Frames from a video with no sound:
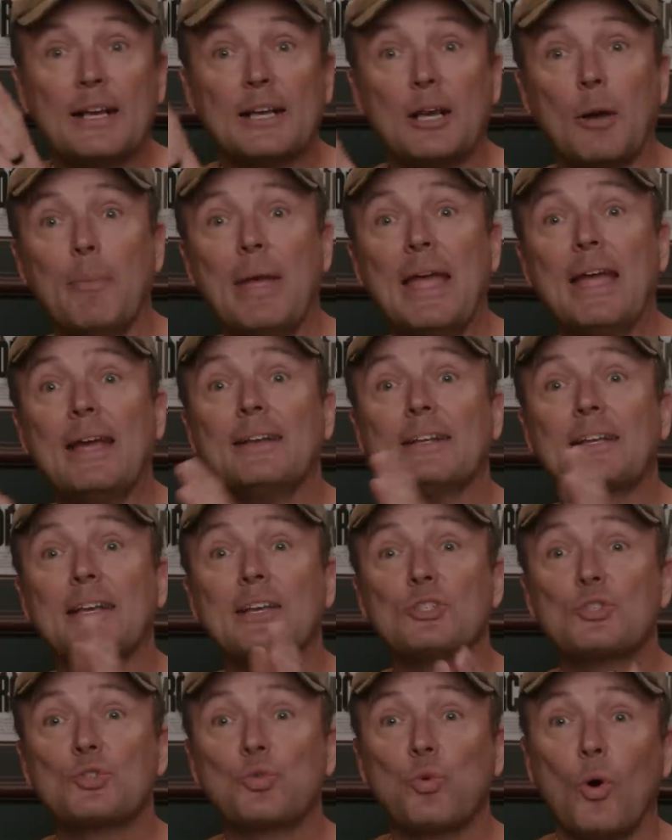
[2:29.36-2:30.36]
Command,
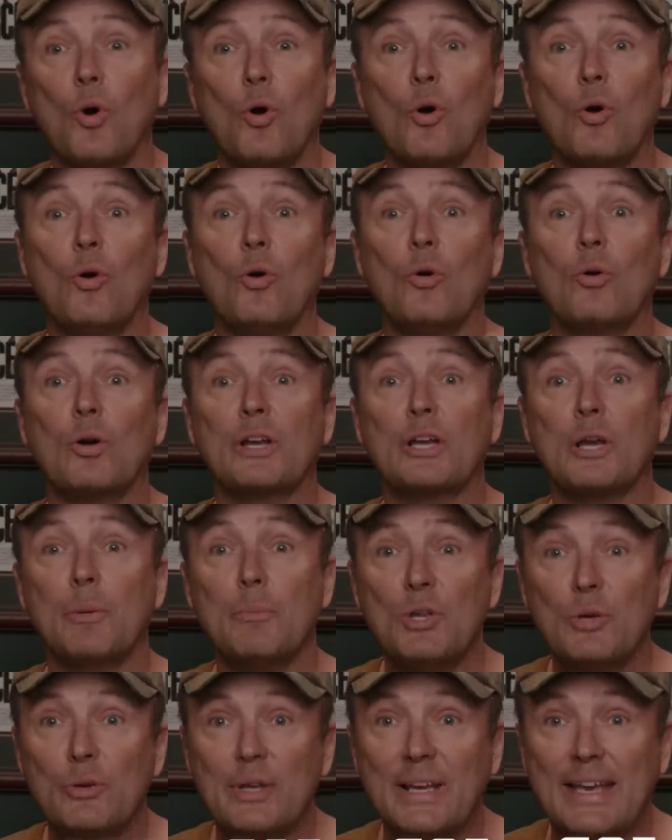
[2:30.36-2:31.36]
Control,
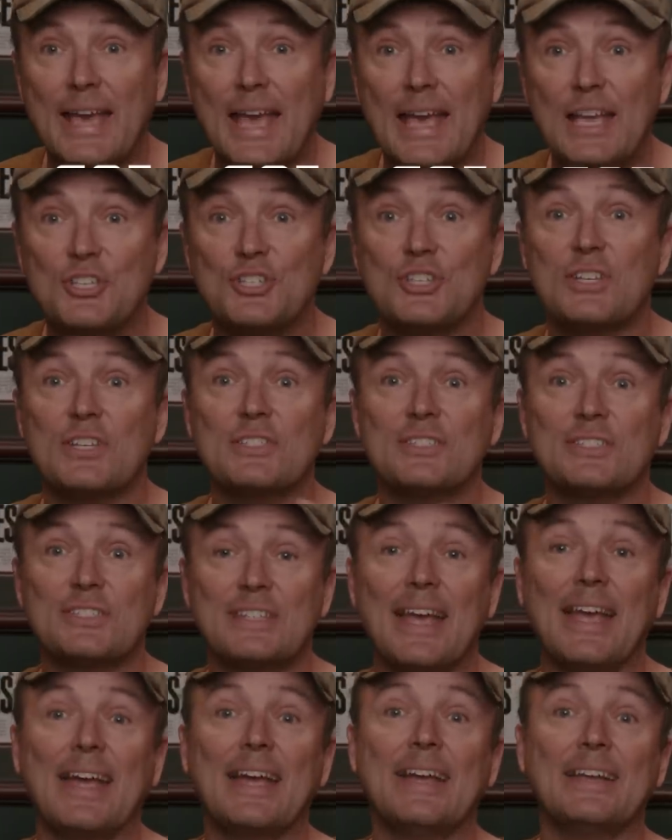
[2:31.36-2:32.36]
Communications,
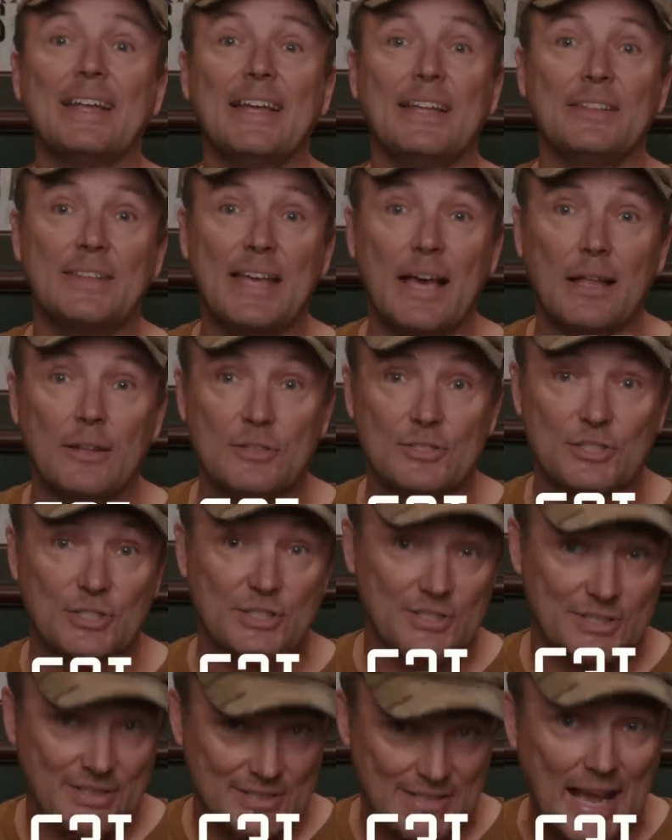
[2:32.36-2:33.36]
and
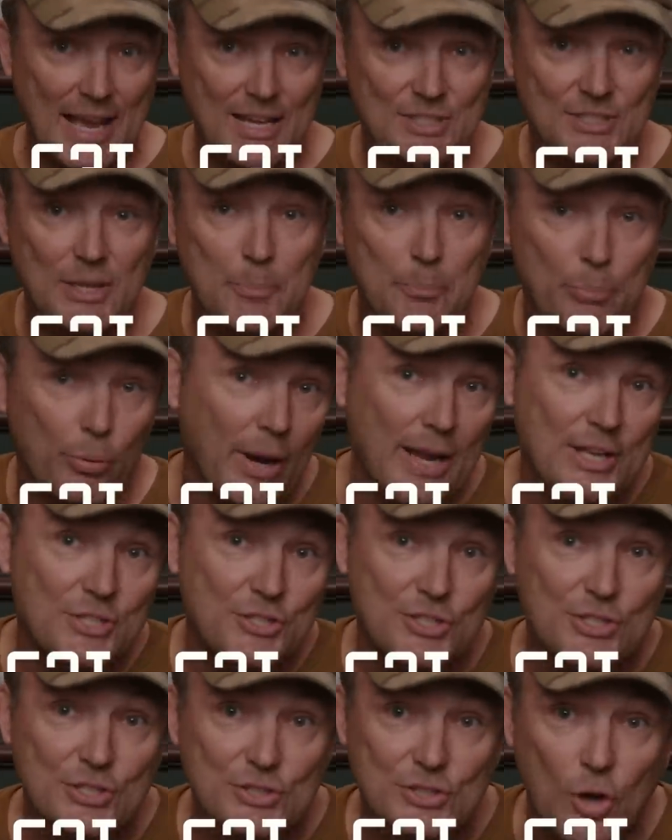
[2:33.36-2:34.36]
Intelligence. It actually
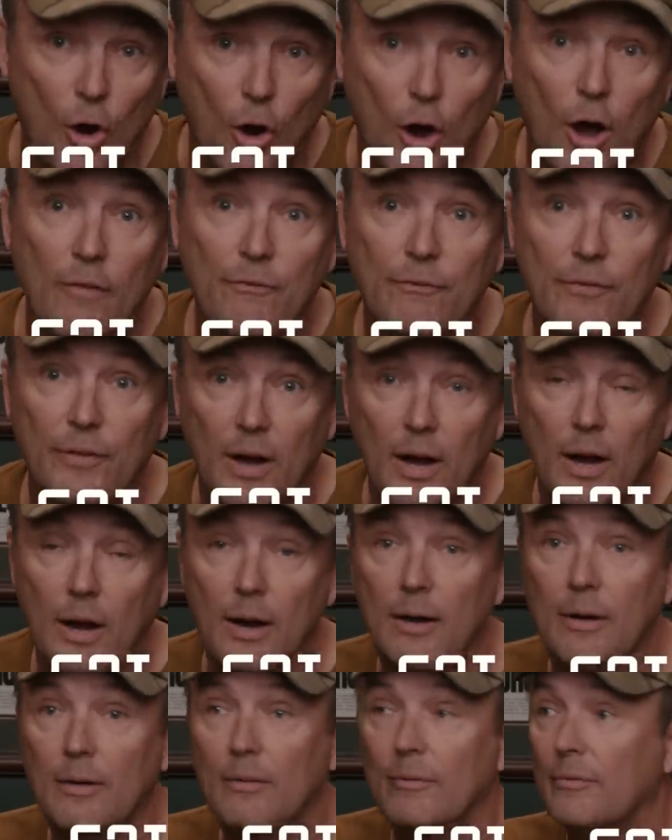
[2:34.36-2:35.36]
branches off
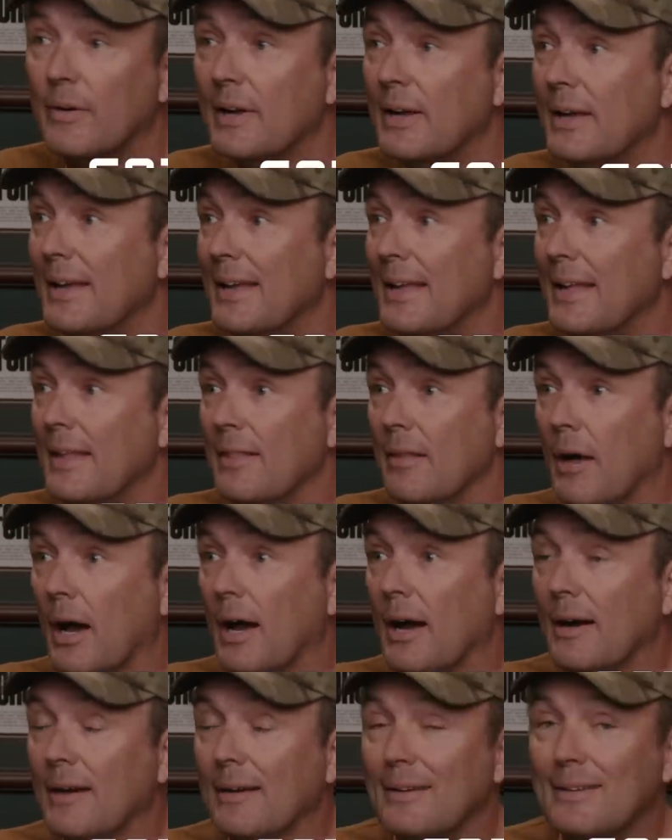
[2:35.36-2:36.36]
of
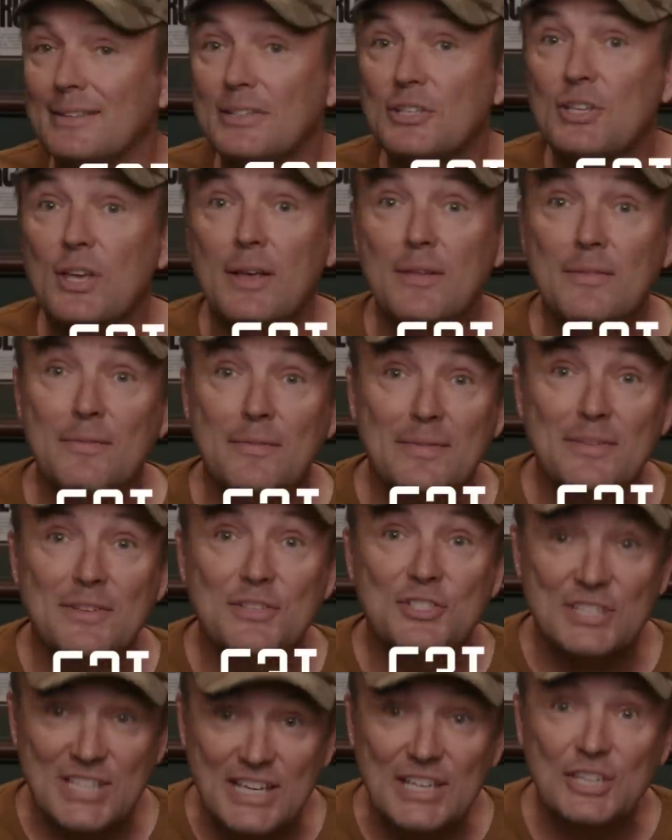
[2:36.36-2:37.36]
uh,
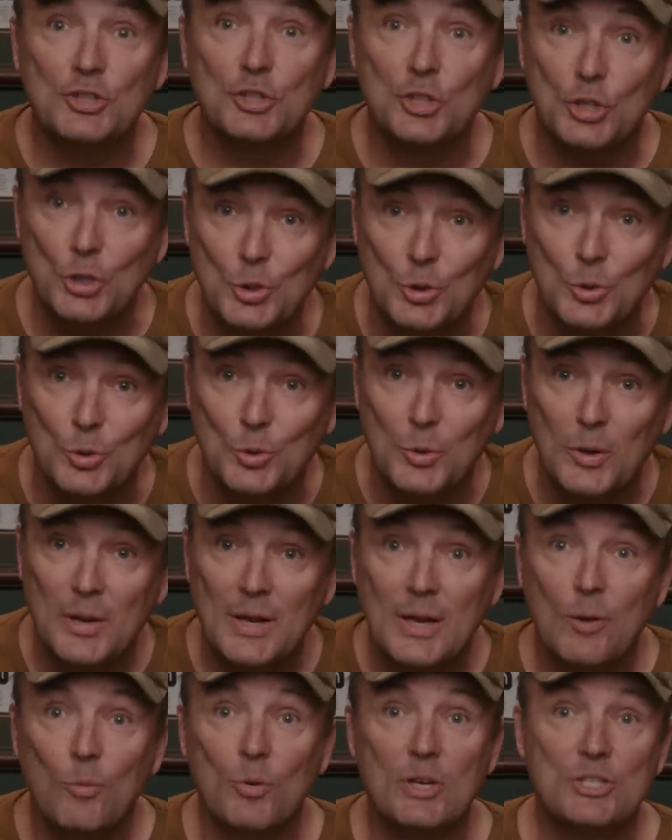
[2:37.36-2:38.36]
C two,
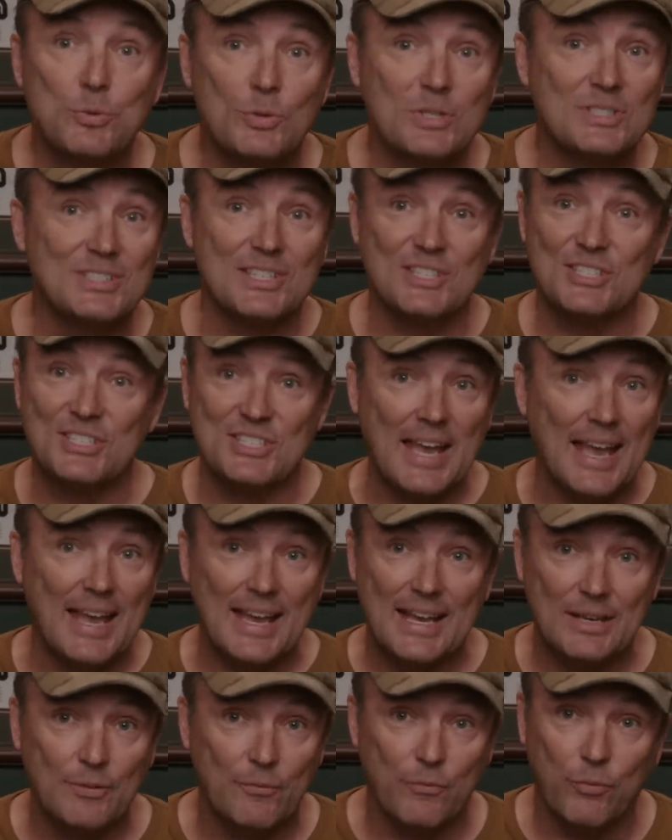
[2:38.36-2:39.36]
which was the
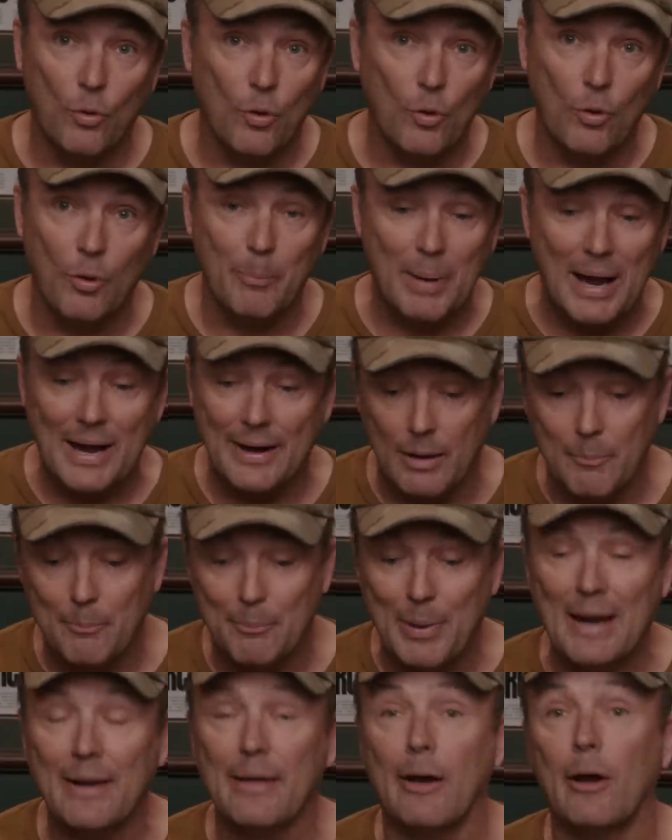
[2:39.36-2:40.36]
saying for about a,
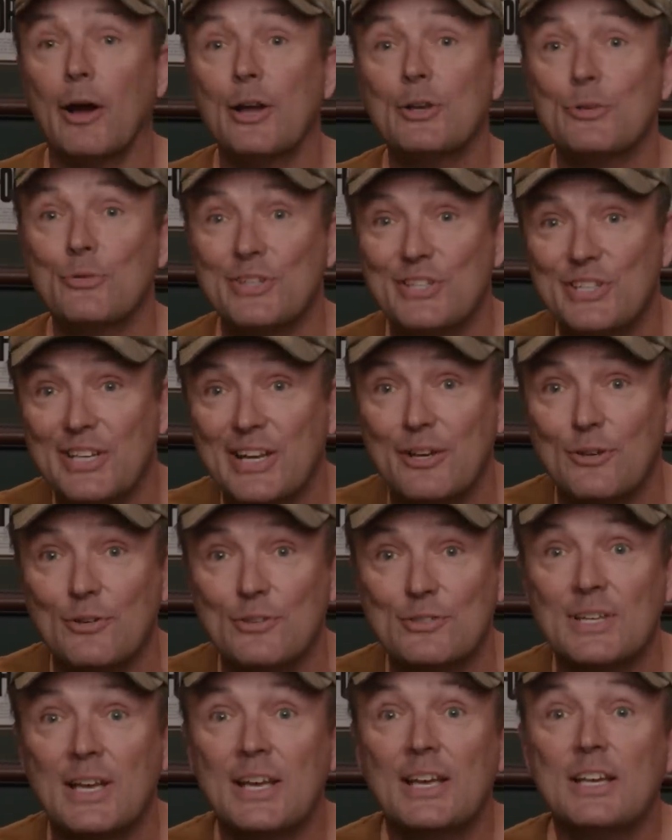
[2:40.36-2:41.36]
about a hundred
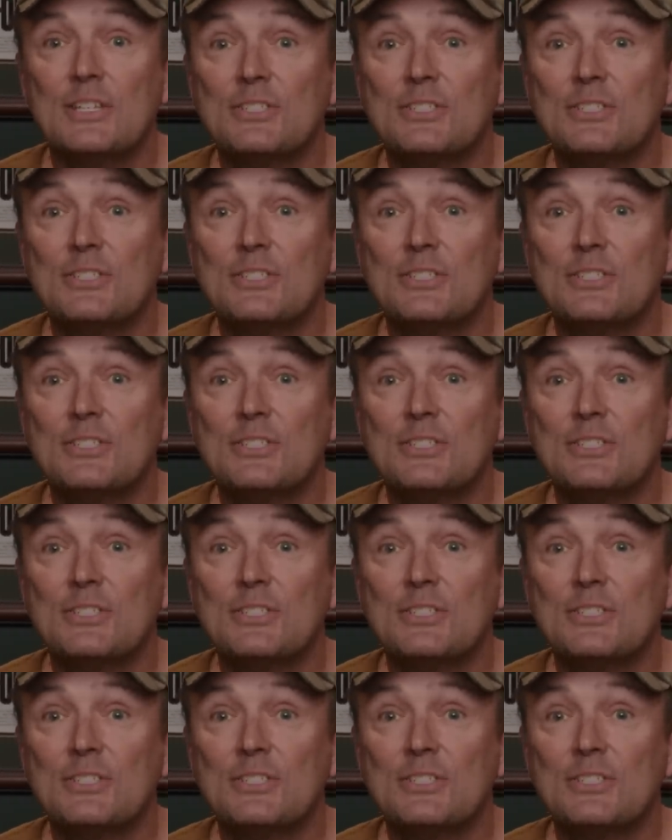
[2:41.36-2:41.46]
years.